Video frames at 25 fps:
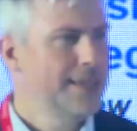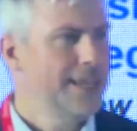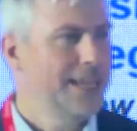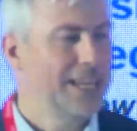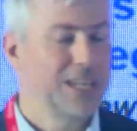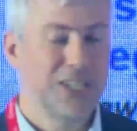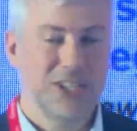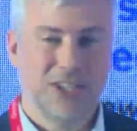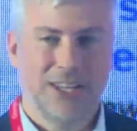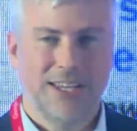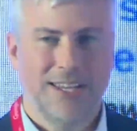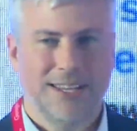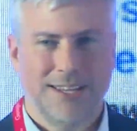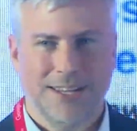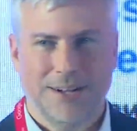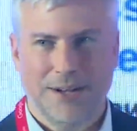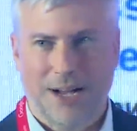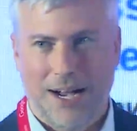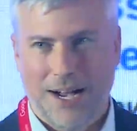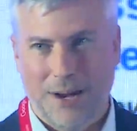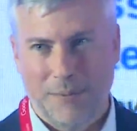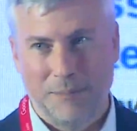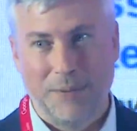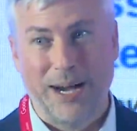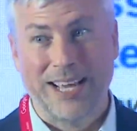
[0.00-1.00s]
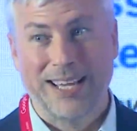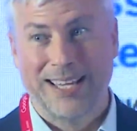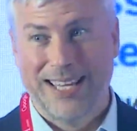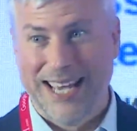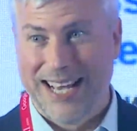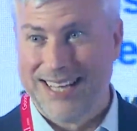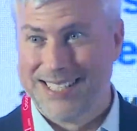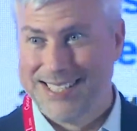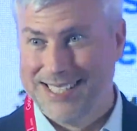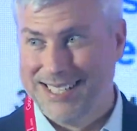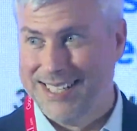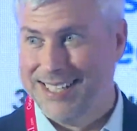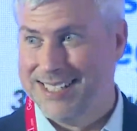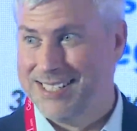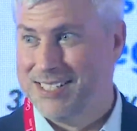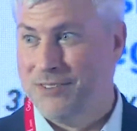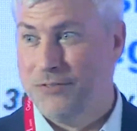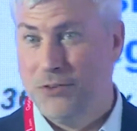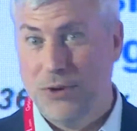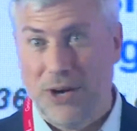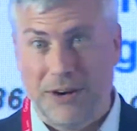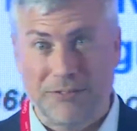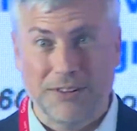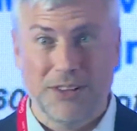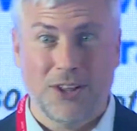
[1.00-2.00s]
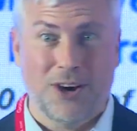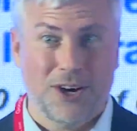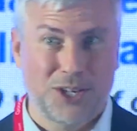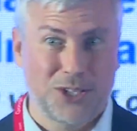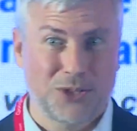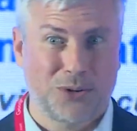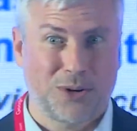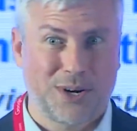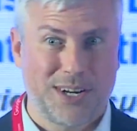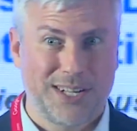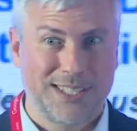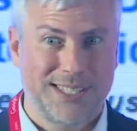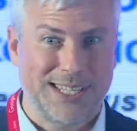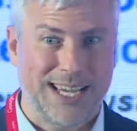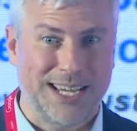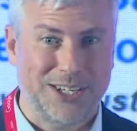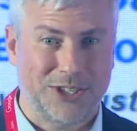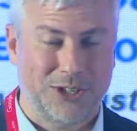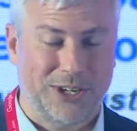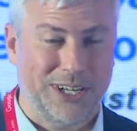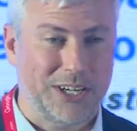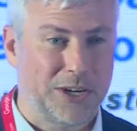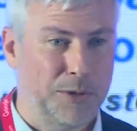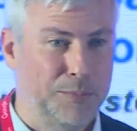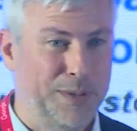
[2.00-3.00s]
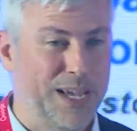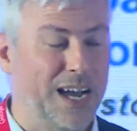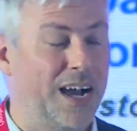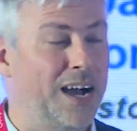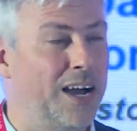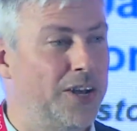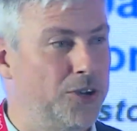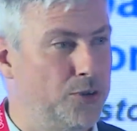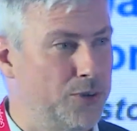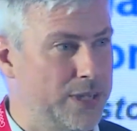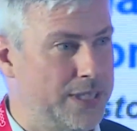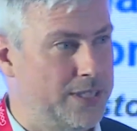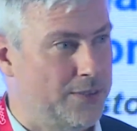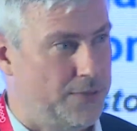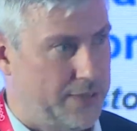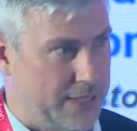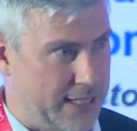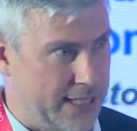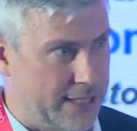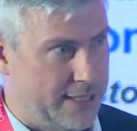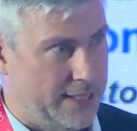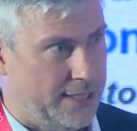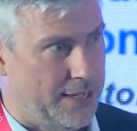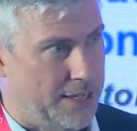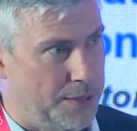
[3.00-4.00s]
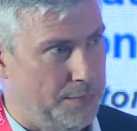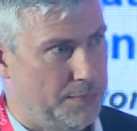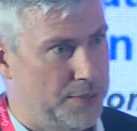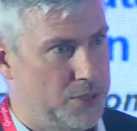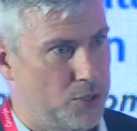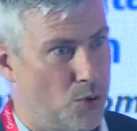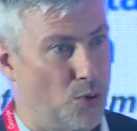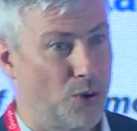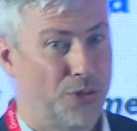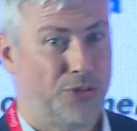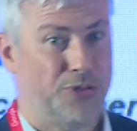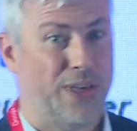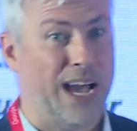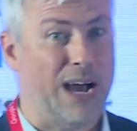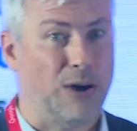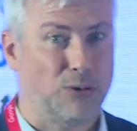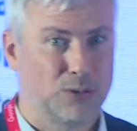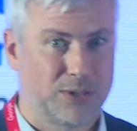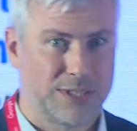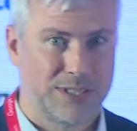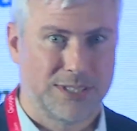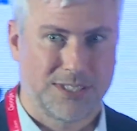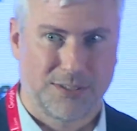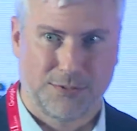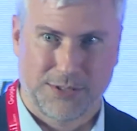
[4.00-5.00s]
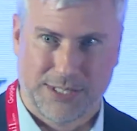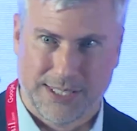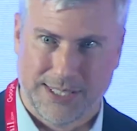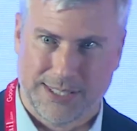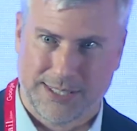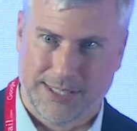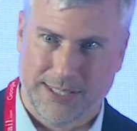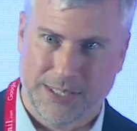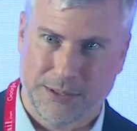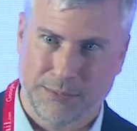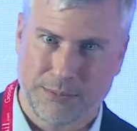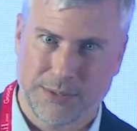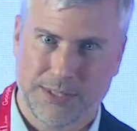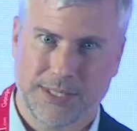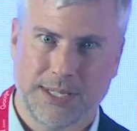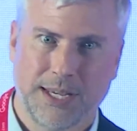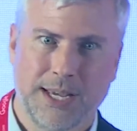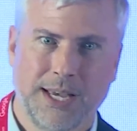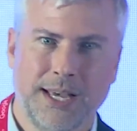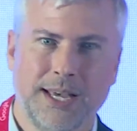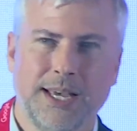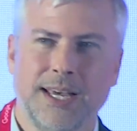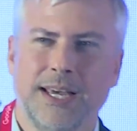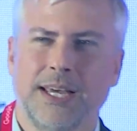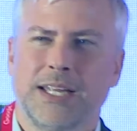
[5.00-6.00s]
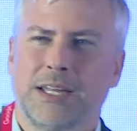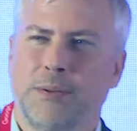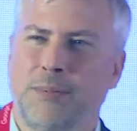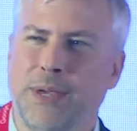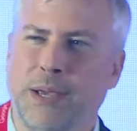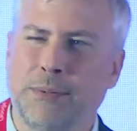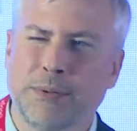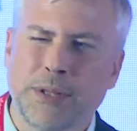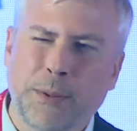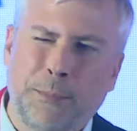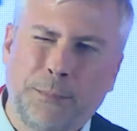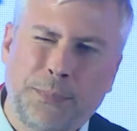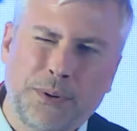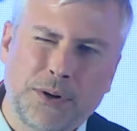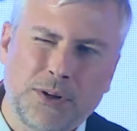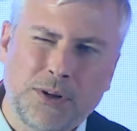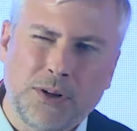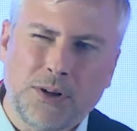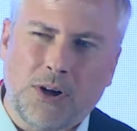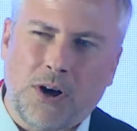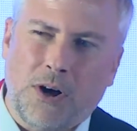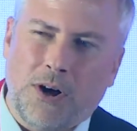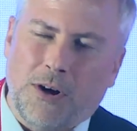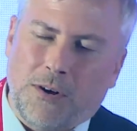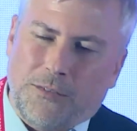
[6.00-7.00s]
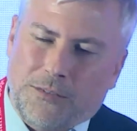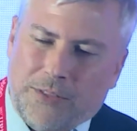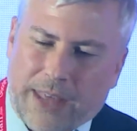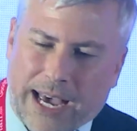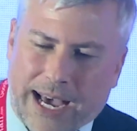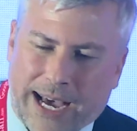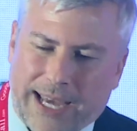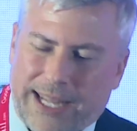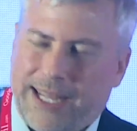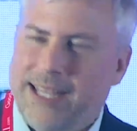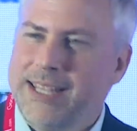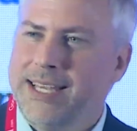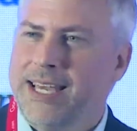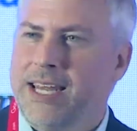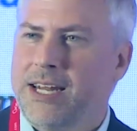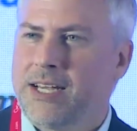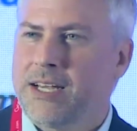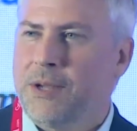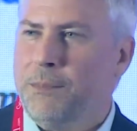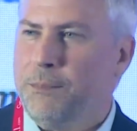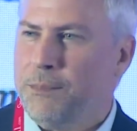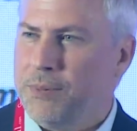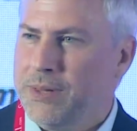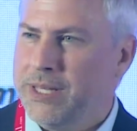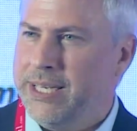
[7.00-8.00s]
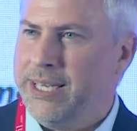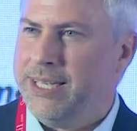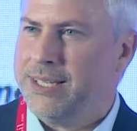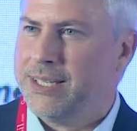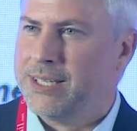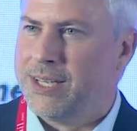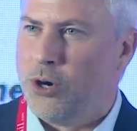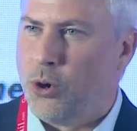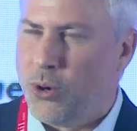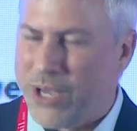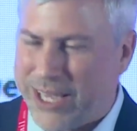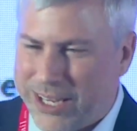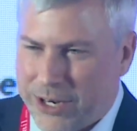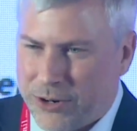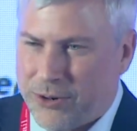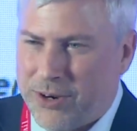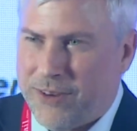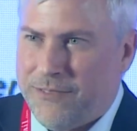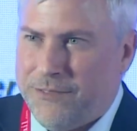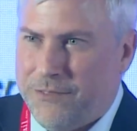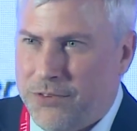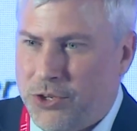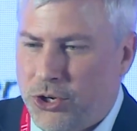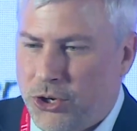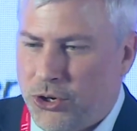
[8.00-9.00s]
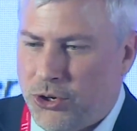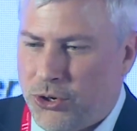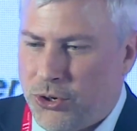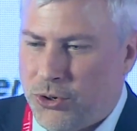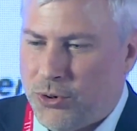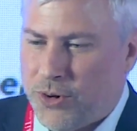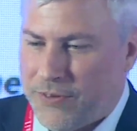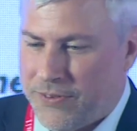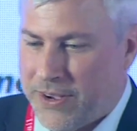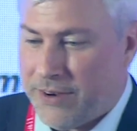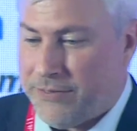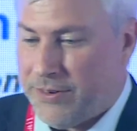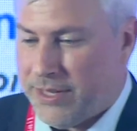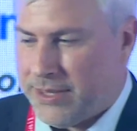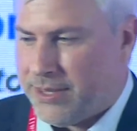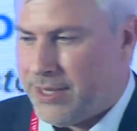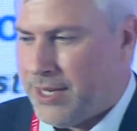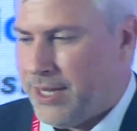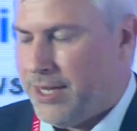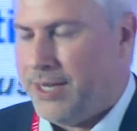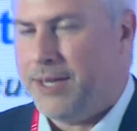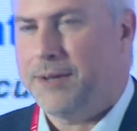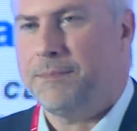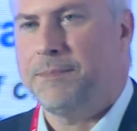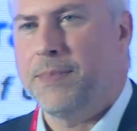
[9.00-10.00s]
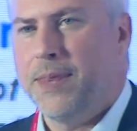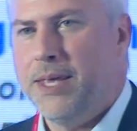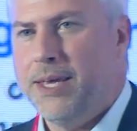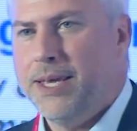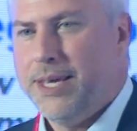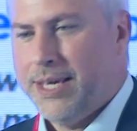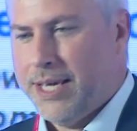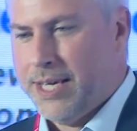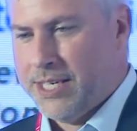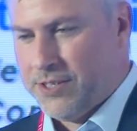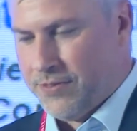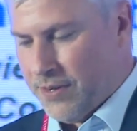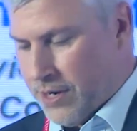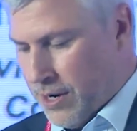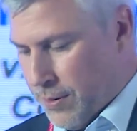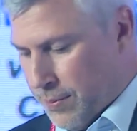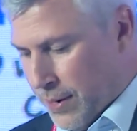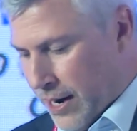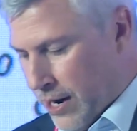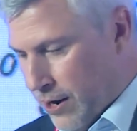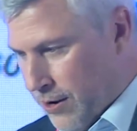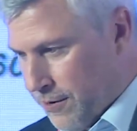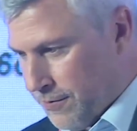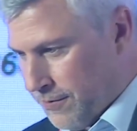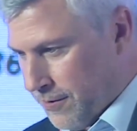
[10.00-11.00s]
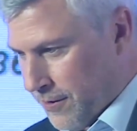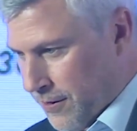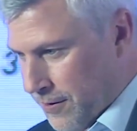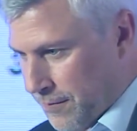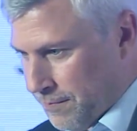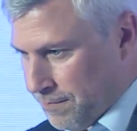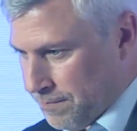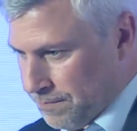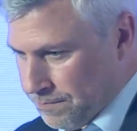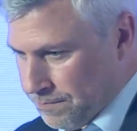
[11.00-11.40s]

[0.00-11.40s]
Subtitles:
And my guess is if you have a large organization, it could be hundreds of systems or thousands of systems. To be able to pull all of that and get a complete coherent view of everything is very powerful.